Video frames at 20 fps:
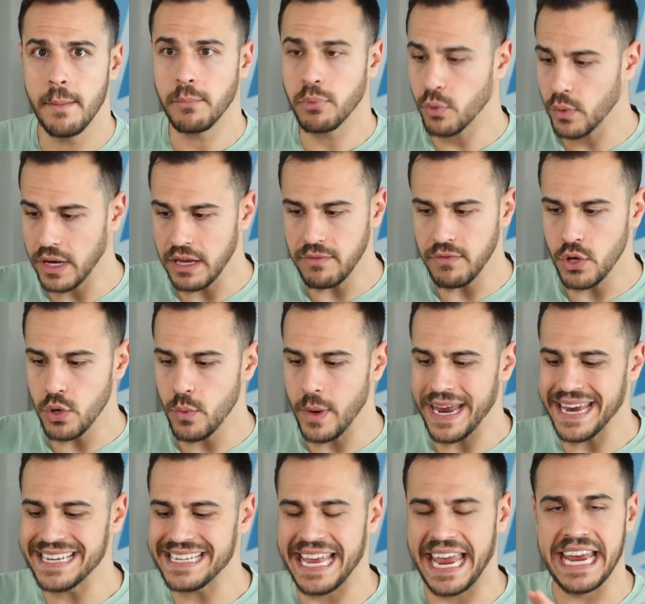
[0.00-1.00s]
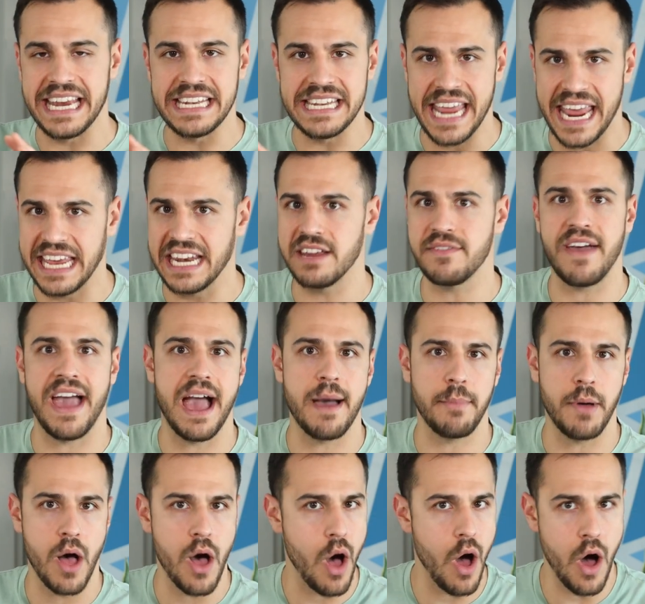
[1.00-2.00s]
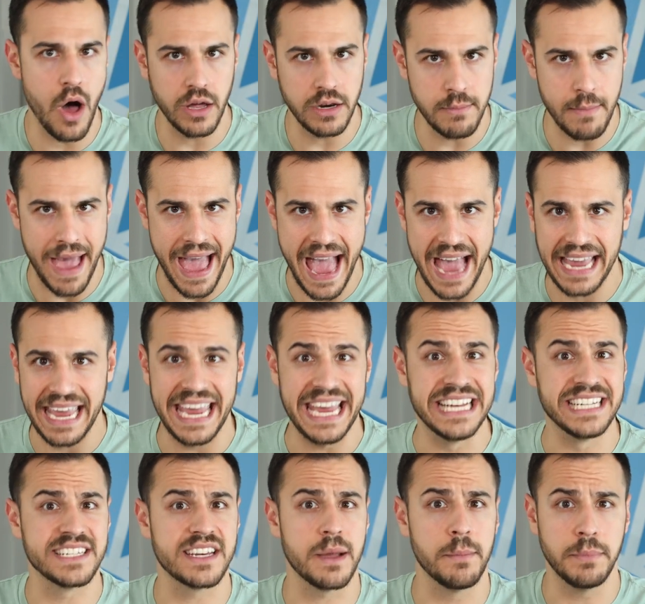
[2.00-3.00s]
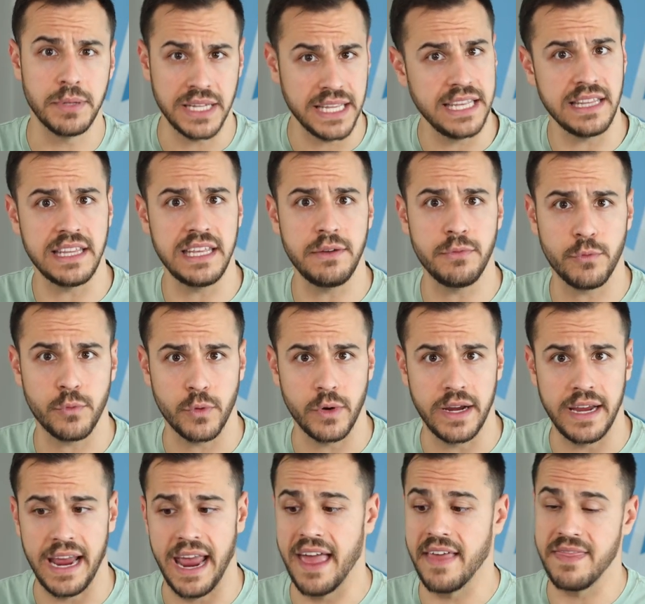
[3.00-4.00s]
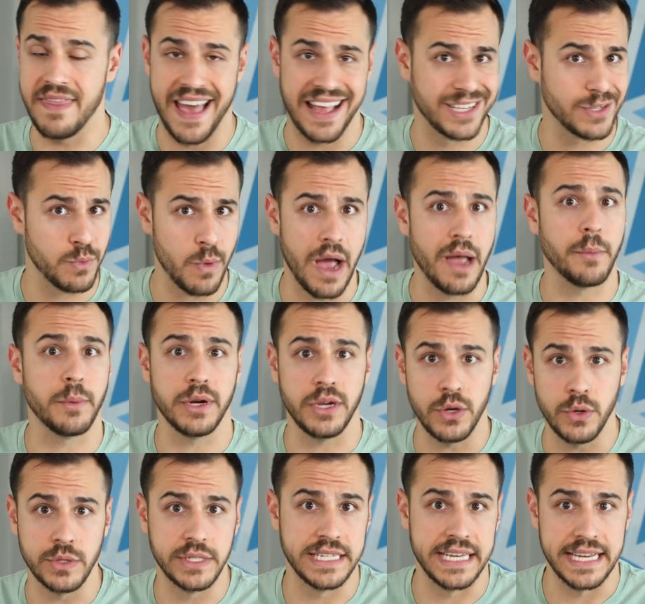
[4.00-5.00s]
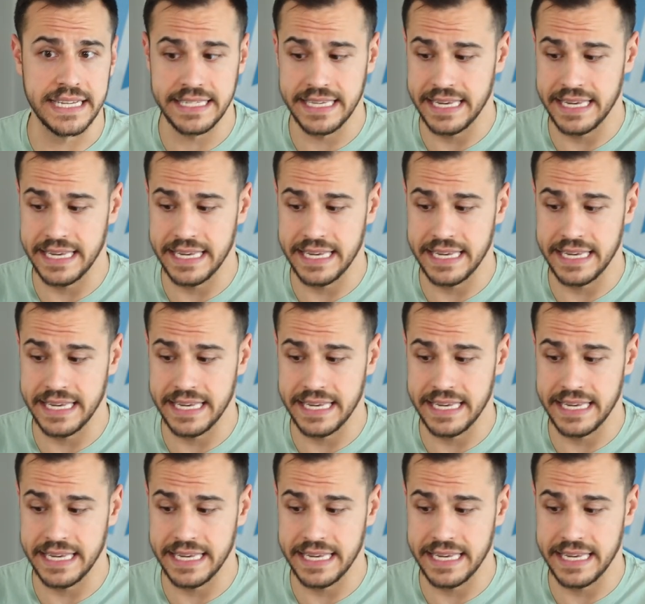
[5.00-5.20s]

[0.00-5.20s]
Preview is a native app on Mac. It's completely free and that's why we're using it